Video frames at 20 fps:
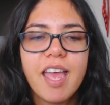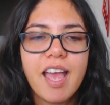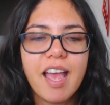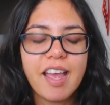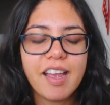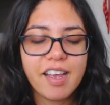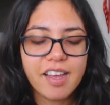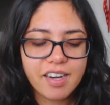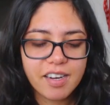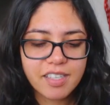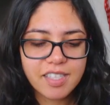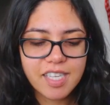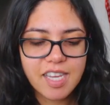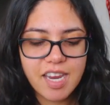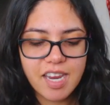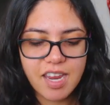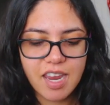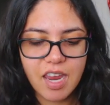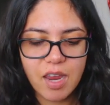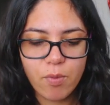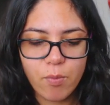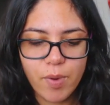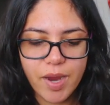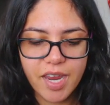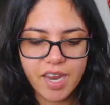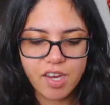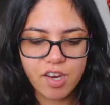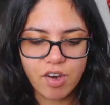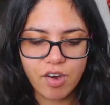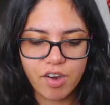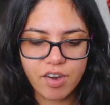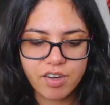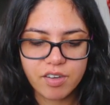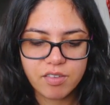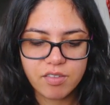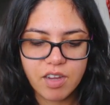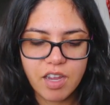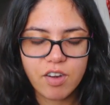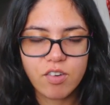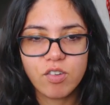I got DK weight yarn.
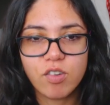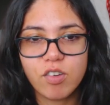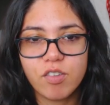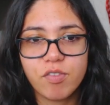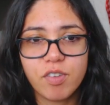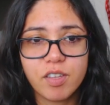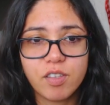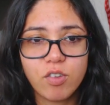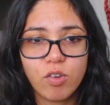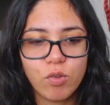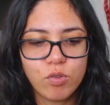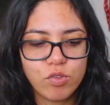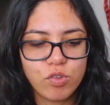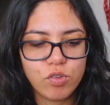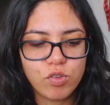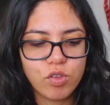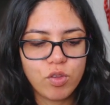I don't know if I told you,